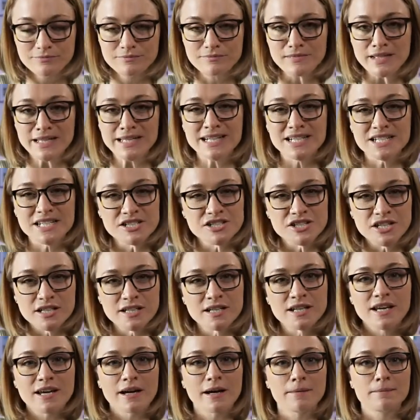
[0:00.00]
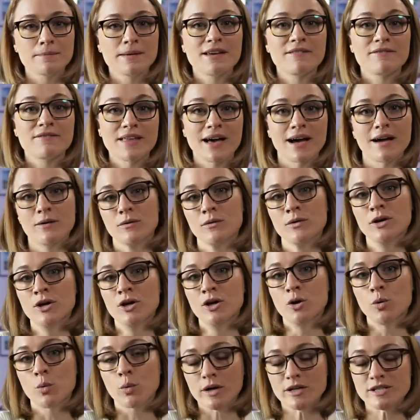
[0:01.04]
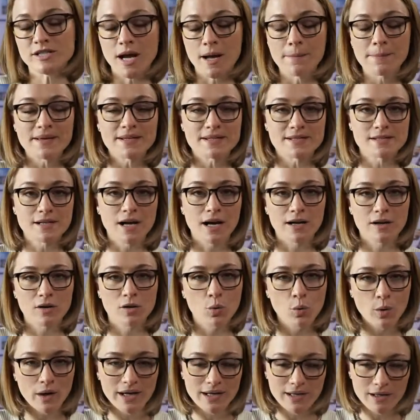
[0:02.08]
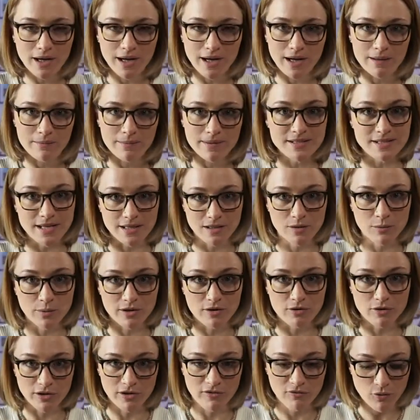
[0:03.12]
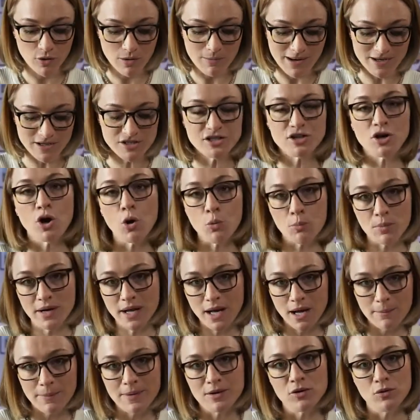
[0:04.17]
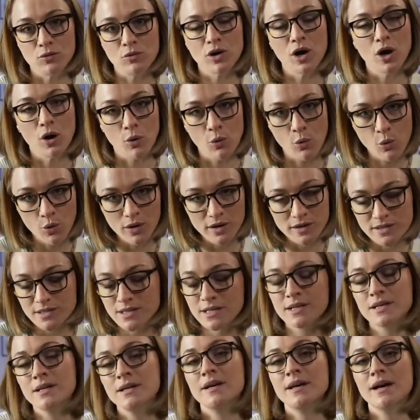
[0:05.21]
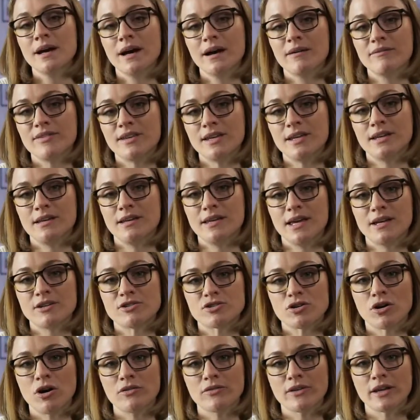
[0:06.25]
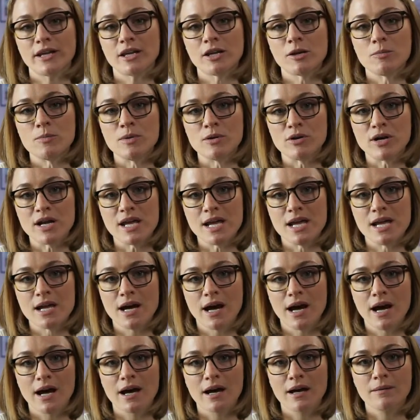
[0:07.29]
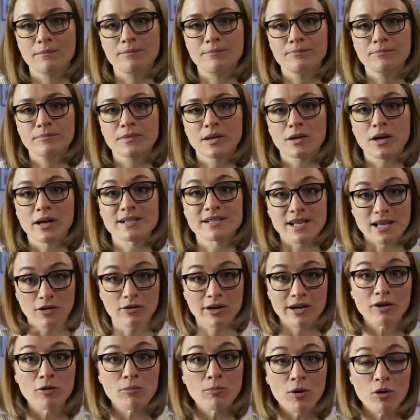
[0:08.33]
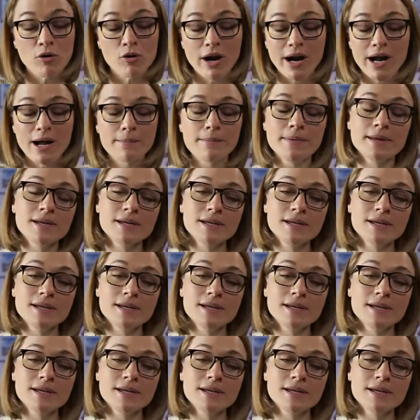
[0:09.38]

In addition, if that workshop is not quite exactly what you're looking for, I'm actually opening up a new cohort of the Engage Your Online Community Accelerator program